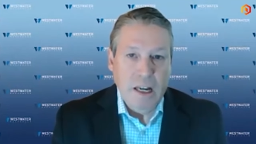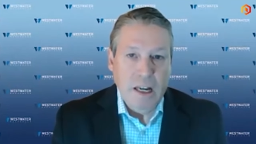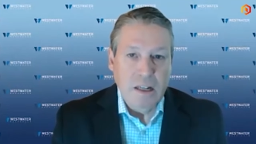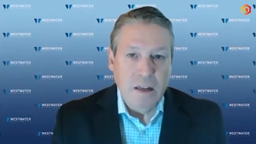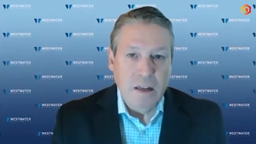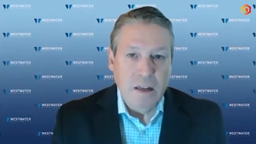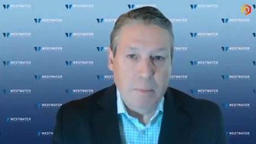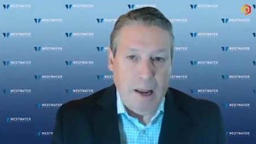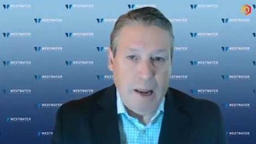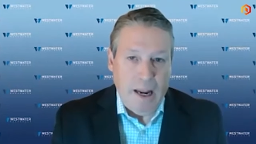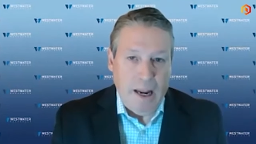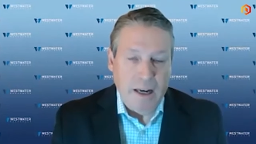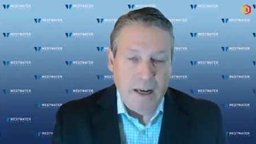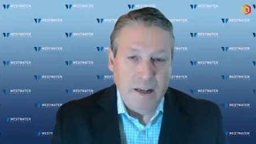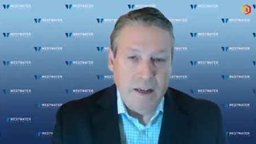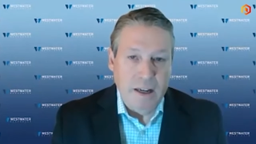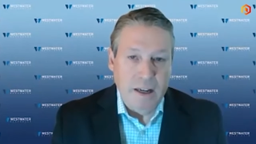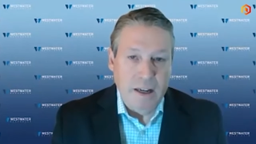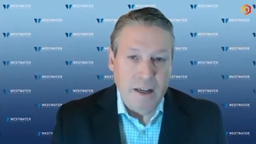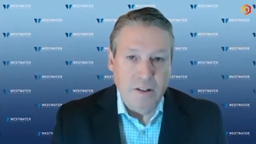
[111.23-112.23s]

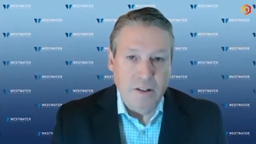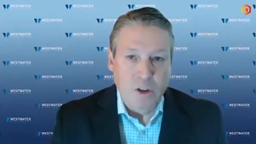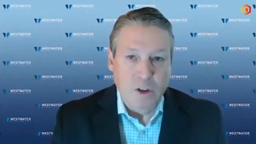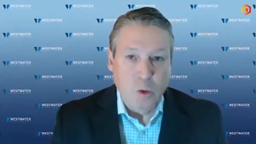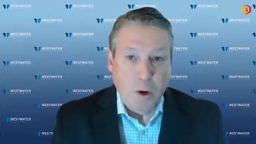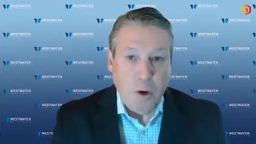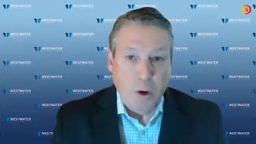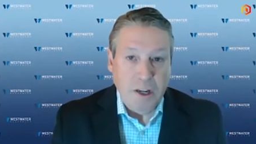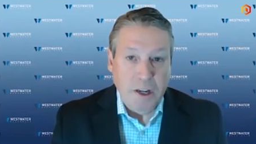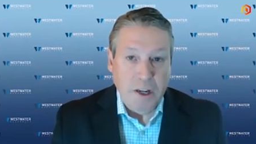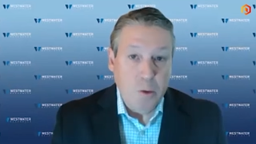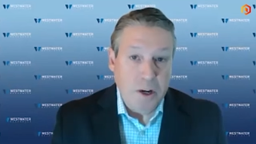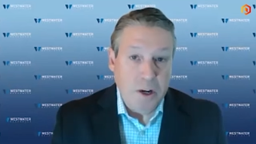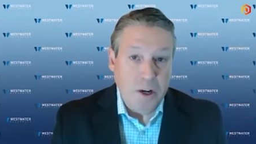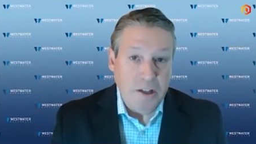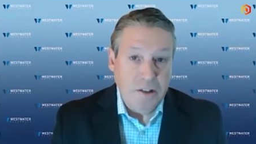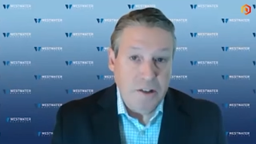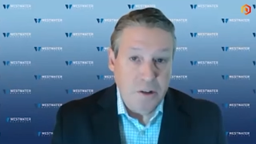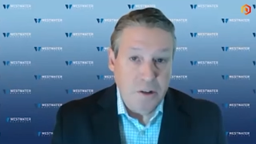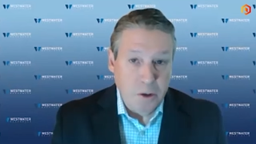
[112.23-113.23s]
demand in
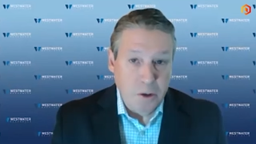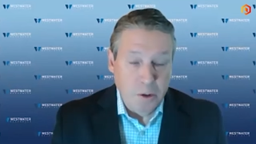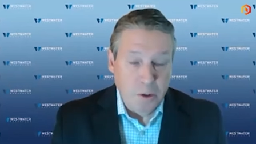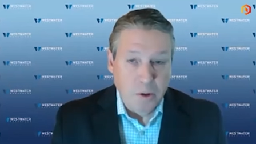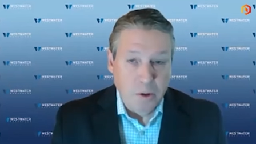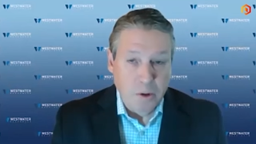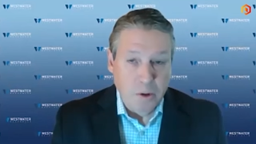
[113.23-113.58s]
2022,